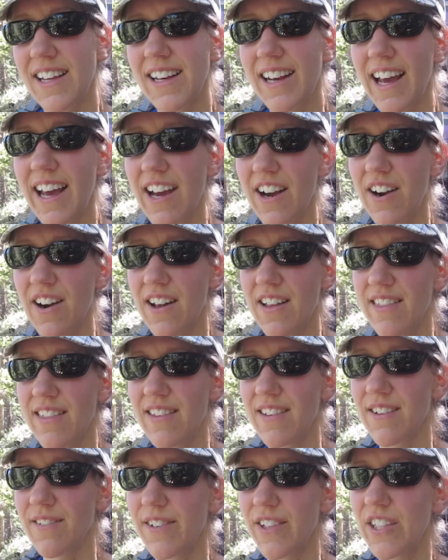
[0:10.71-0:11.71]
and I are on
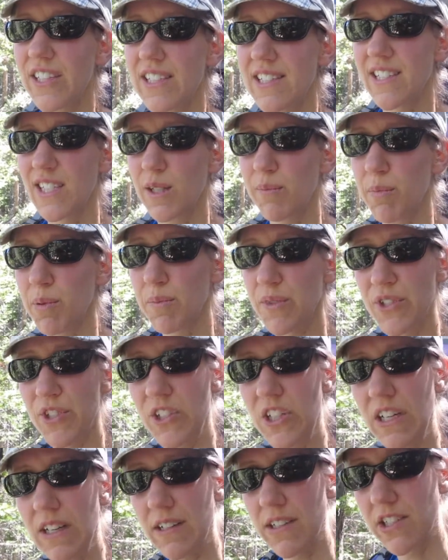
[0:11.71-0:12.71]
the very steep
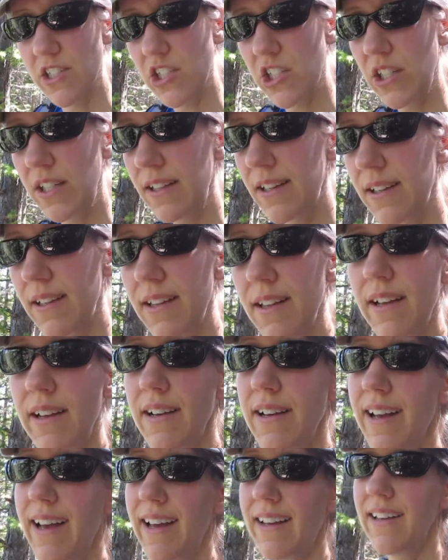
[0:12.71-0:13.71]
Missouri Gulch Trail,
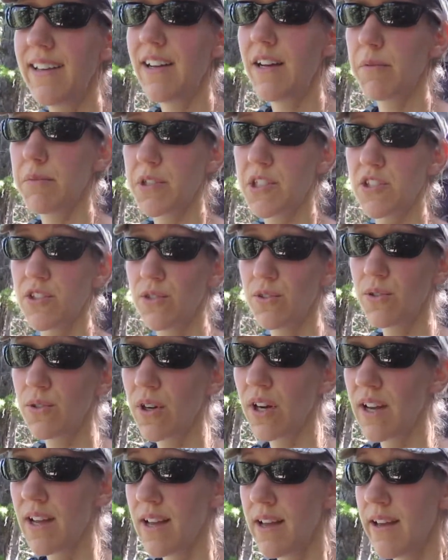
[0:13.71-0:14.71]
heading up to
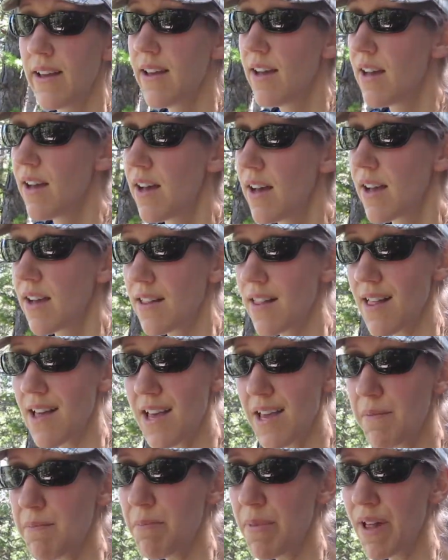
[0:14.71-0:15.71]

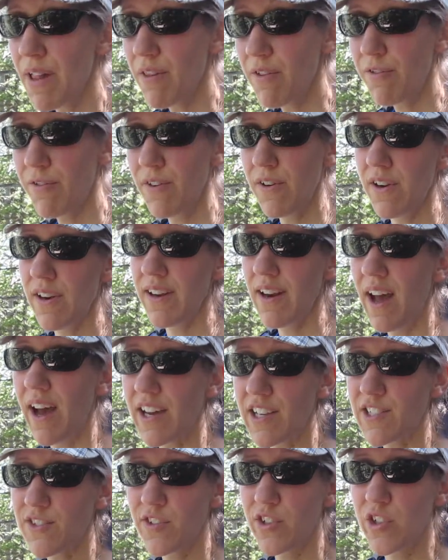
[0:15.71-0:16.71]
climb Belford and
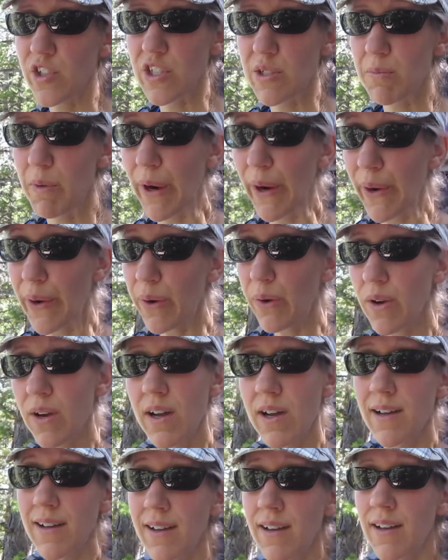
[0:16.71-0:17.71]
Oxford tomorrow.
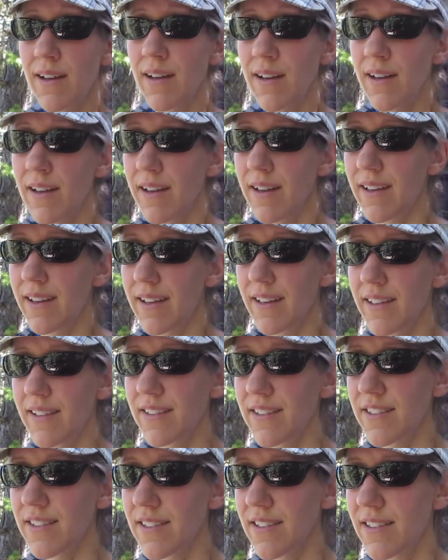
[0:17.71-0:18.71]

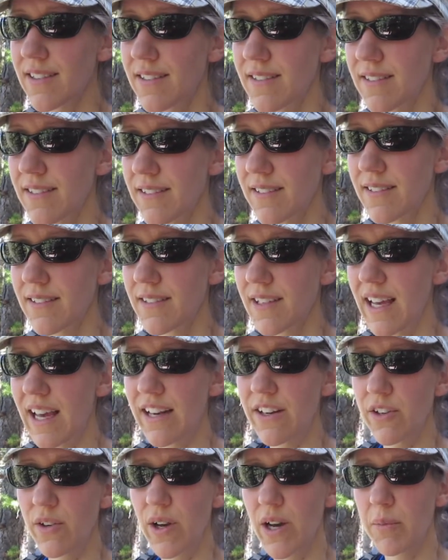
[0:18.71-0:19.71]
And I
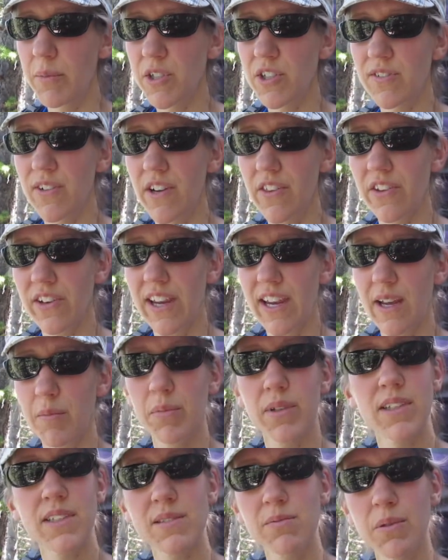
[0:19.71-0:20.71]
don't know how much farther
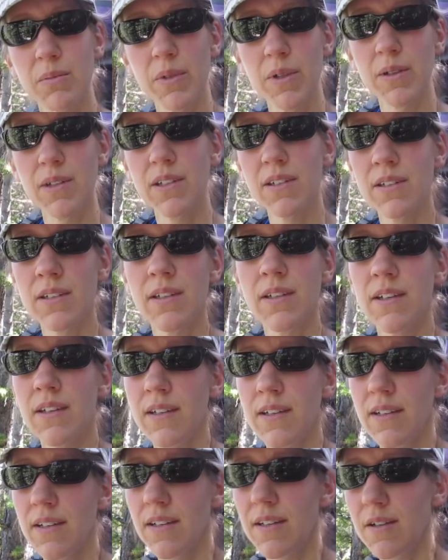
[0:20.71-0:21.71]
camp is, maybe a
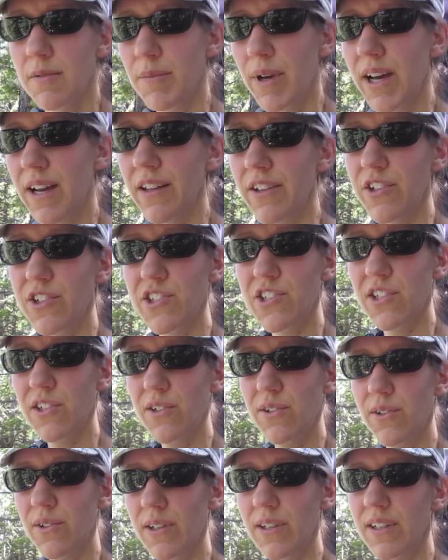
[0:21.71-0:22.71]
mile or
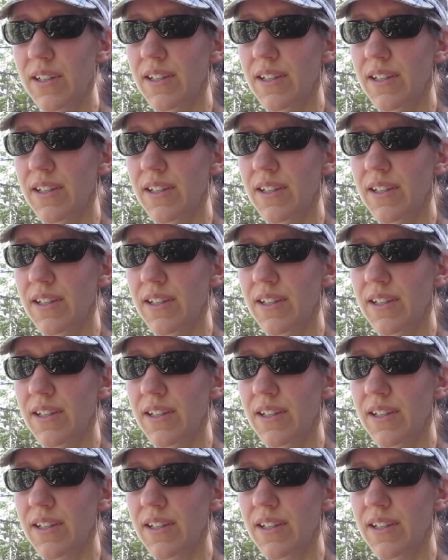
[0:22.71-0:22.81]
so.